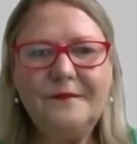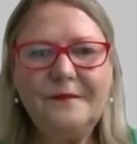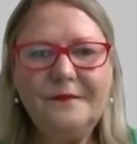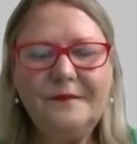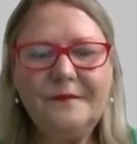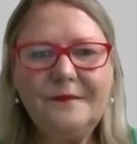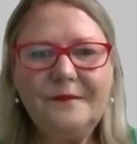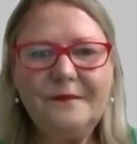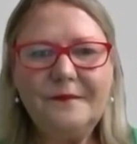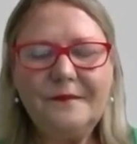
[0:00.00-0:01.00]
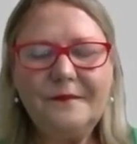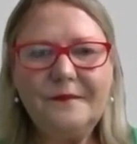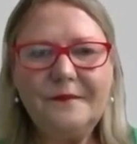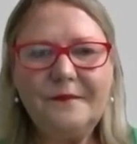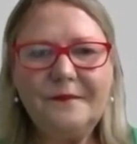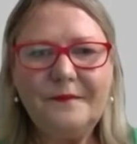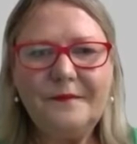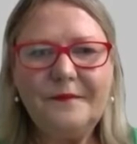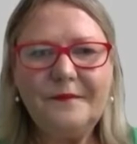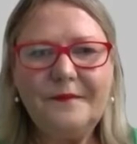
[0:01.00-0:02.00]

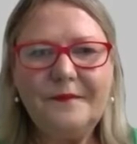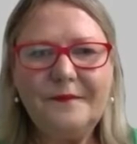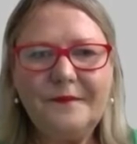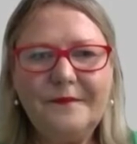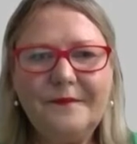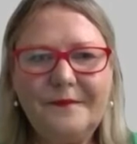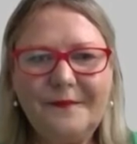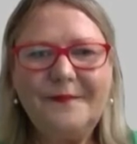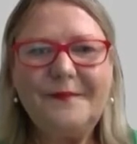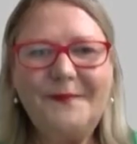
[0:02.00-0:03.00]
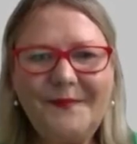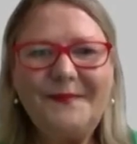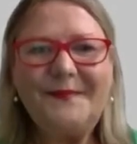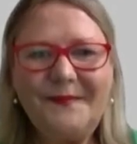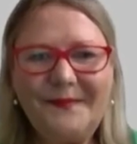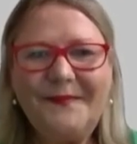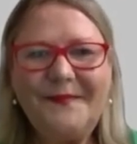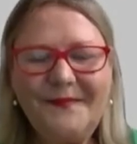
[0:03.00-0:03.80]
[no speech]